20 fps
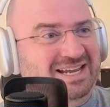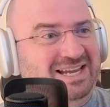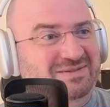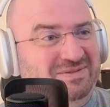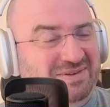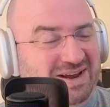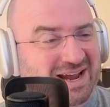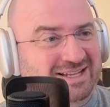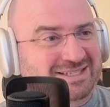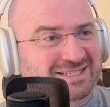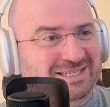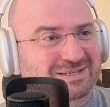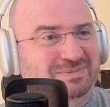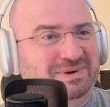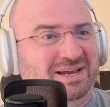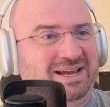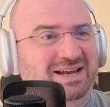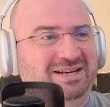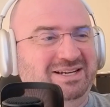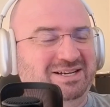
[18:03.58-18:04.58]
advanced
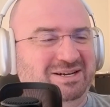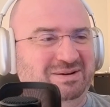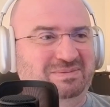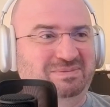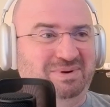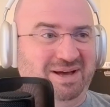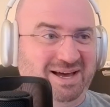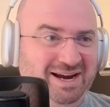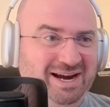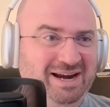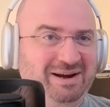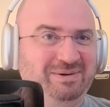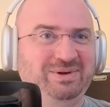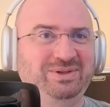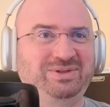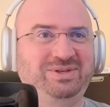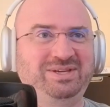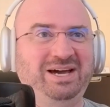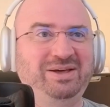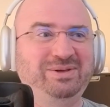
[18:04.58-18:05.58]
spend combined
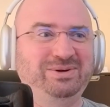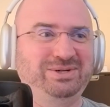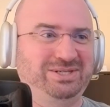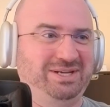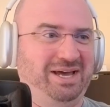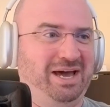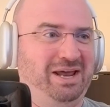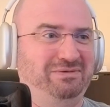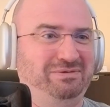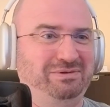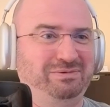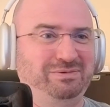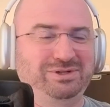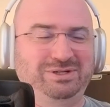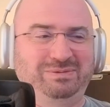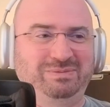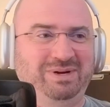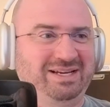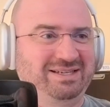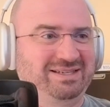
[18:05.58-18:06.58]
with the other side of it,
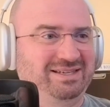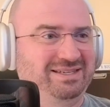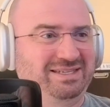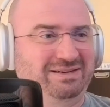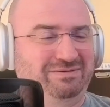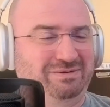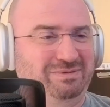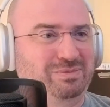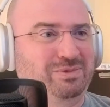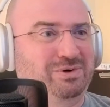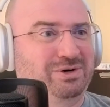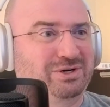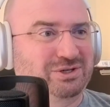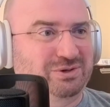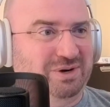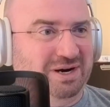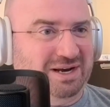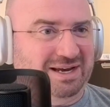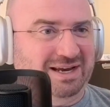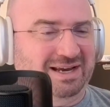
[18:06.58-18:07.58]
which makes this even more
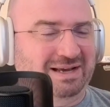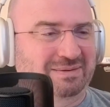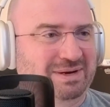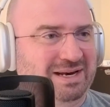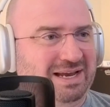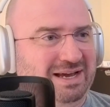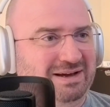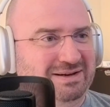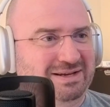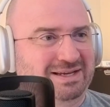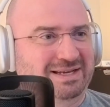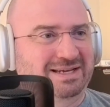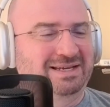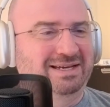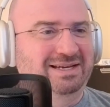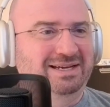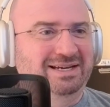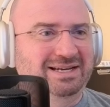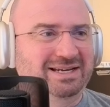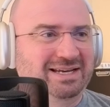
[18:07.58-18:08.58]
tricky. I mean,
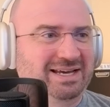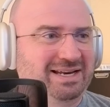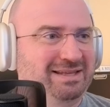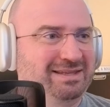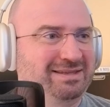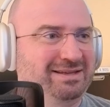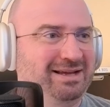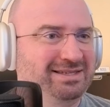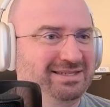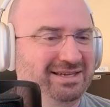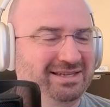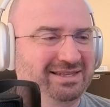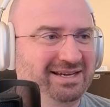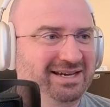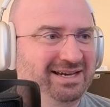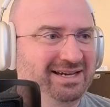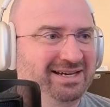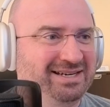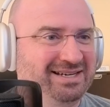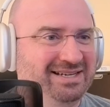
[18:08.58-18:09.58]
any thoughts on
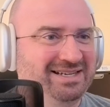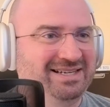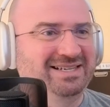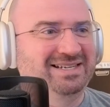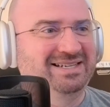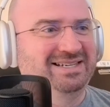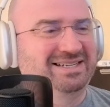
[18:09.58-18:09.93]
that?